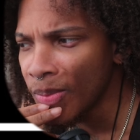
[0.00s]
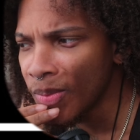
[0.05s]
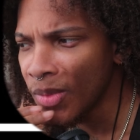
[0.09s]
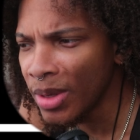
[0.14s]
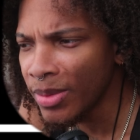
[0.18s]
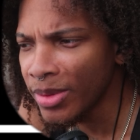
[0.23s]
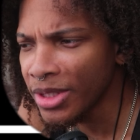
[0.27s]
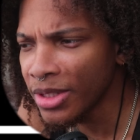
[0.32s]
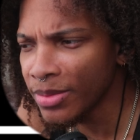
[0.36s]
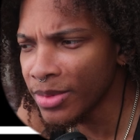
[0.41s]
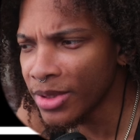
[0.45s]

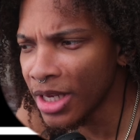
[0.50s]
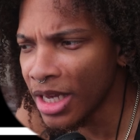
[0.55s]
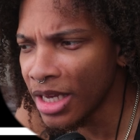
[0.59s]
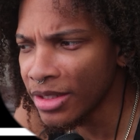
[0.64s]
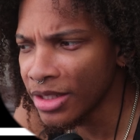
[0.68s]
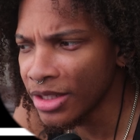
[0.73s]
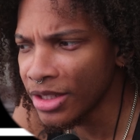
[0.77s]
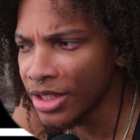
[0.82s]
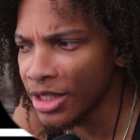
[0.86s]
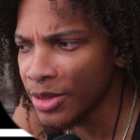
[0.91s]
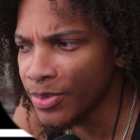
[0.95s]
maybe
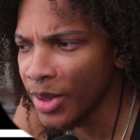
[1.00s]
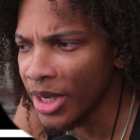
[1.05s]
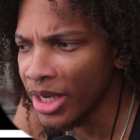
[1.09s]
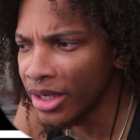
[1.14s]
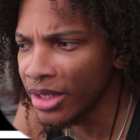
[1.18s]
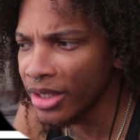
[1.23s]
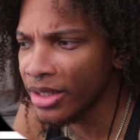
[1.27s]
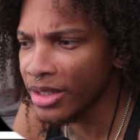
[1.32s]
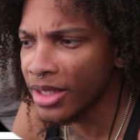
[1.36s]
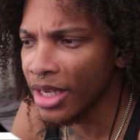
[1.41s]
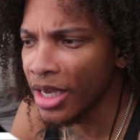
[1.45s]
sometimes it's just
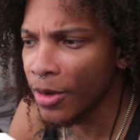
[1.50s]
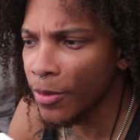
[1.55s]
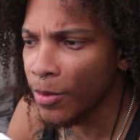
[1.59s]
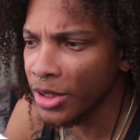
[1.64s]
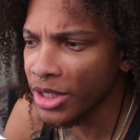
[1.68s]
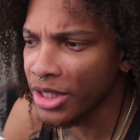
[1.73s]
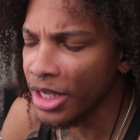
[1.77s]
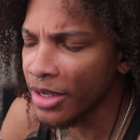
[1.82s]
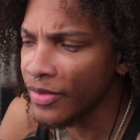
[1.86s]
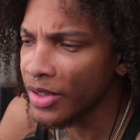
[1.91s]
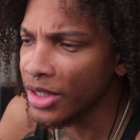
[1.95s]
better to take
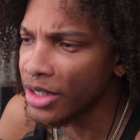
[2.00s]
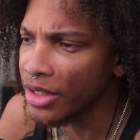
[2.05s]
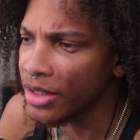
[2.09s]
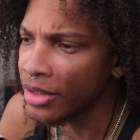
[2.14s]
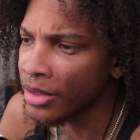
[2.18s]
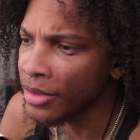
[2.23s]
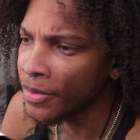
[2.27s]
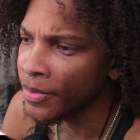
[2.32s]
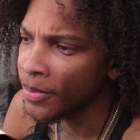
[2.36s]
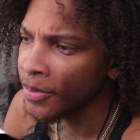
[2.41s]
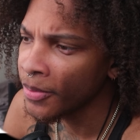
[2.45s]
what's given to
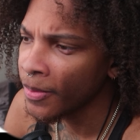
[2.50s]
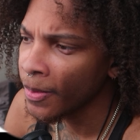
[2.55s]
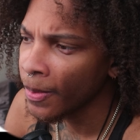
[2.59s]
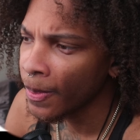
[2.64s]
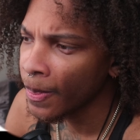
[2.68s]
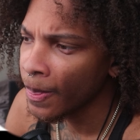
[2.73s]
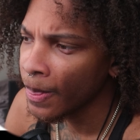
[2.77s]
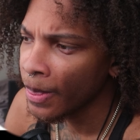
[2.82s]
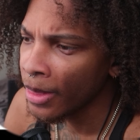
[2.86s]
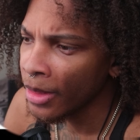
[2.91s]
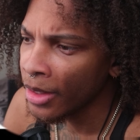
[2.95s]
you.
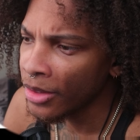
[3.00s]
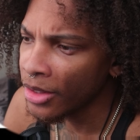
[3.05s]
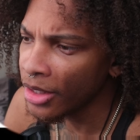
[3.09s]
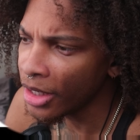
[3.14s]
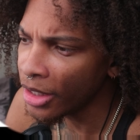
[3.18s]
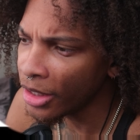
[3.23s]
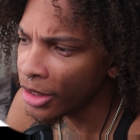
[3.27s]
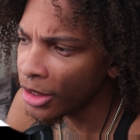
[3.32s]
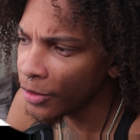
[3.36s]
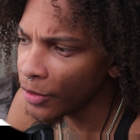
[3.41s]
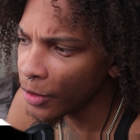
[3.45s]

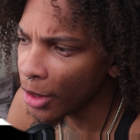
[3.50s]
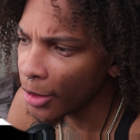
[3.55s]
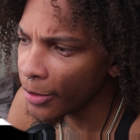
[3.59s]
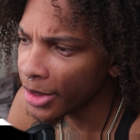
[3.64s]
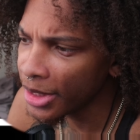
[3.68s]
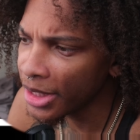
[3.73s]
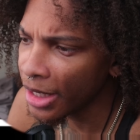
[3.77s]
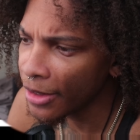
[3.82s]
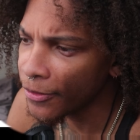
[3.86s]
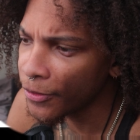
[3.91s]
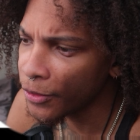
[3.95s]
Down here, you
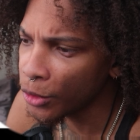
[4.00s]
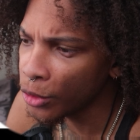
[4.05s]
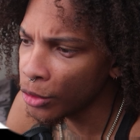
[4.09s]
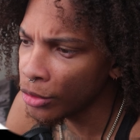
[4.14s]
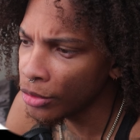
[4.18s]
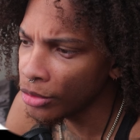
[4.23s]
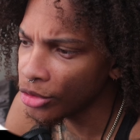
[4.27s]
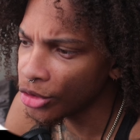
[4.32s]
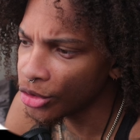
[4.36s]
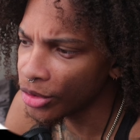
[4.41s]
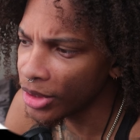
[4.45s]
already got
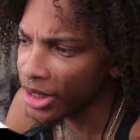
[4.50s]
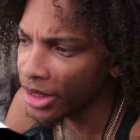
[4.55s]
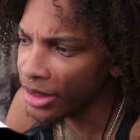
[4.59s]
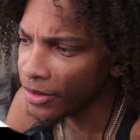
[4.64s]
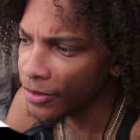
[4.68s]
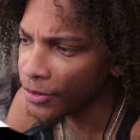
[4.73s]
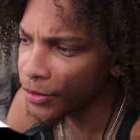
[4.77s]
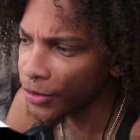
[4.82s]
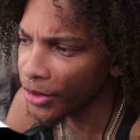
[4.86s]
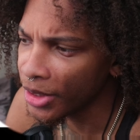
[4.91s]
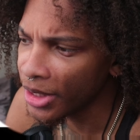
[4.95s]
food,
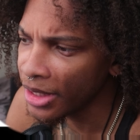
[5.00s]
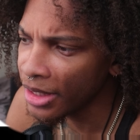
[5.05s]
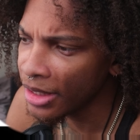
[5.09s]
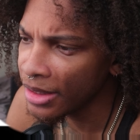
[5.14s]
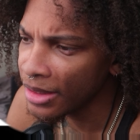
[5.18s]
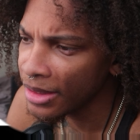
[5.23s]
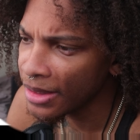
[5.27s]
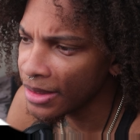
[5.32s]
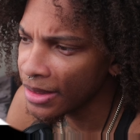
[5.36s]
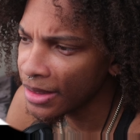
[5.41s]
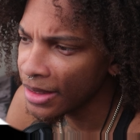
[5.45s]
drink,
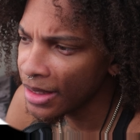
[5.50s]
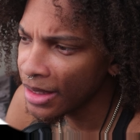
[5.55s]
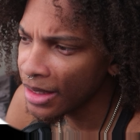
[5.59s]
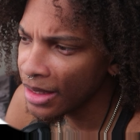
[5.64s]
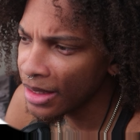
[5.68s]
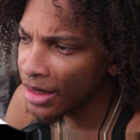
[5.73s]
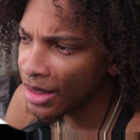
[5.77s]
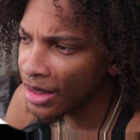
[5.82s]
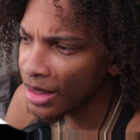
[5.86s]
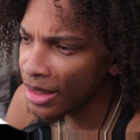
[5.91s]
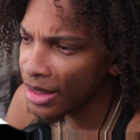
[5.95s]
friends.
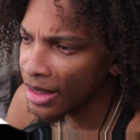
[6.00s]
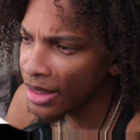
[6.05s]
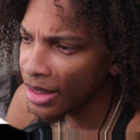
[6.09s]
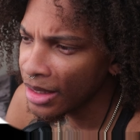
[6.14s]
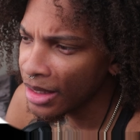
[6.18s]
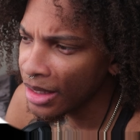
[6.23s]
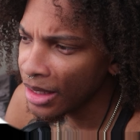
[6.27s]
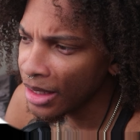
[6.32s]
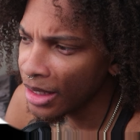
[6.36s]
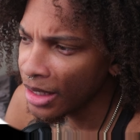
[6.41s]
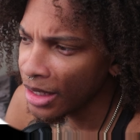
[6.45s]

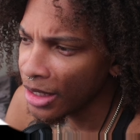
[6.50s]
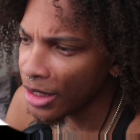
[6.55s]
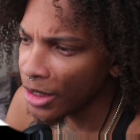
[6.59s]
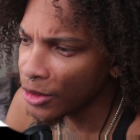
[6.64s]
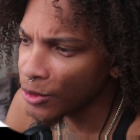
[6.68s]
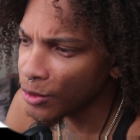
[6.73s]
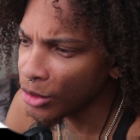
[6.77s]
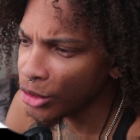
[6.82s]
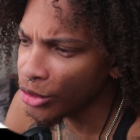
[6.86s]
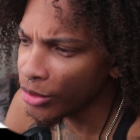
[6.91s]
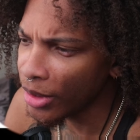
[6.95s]

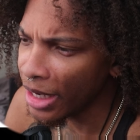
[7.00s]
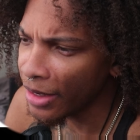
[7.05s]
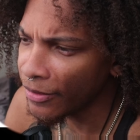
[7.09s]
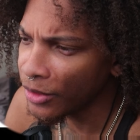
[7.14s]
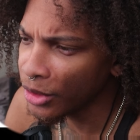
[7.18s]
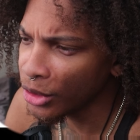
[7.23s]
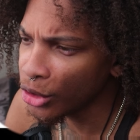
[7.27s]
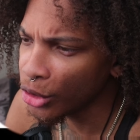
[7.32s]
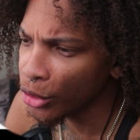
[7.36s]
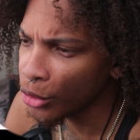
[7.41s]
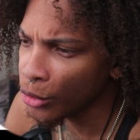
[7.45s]
Is what you have
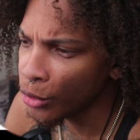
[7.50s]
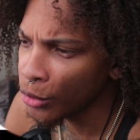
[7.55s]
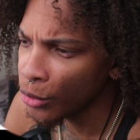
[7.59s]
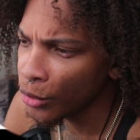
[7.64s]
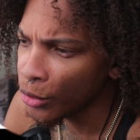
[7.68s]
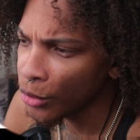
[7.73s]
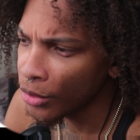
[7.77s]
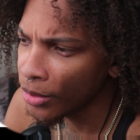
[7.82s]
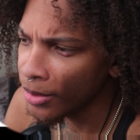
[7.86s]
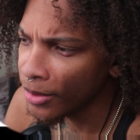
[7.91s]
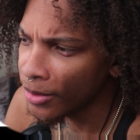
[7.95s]
to do
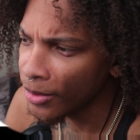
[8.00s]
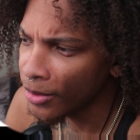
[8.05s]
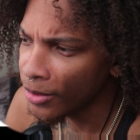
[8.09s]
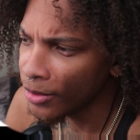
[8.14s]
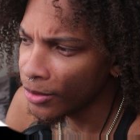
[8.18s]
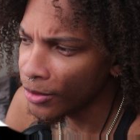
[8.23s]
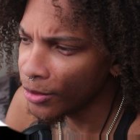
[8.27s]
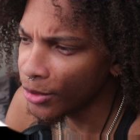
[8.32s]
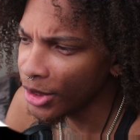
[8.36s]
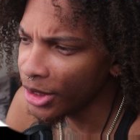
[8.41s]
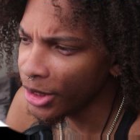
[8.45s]

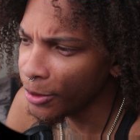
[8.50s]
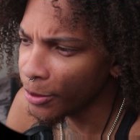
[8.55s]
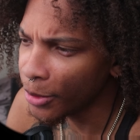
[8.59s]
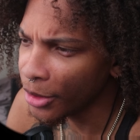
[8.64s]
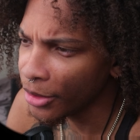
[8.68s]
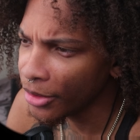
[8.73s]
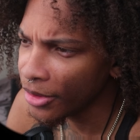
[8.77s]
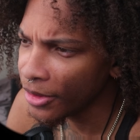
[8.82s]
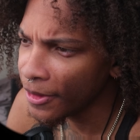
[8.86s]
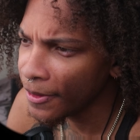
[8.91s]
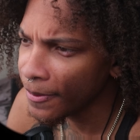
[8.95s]
really
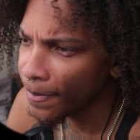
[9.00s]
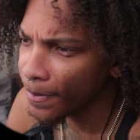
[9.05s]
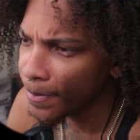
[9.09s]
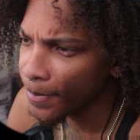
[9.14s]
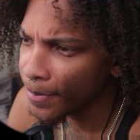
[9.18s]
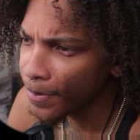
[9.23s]
worth it?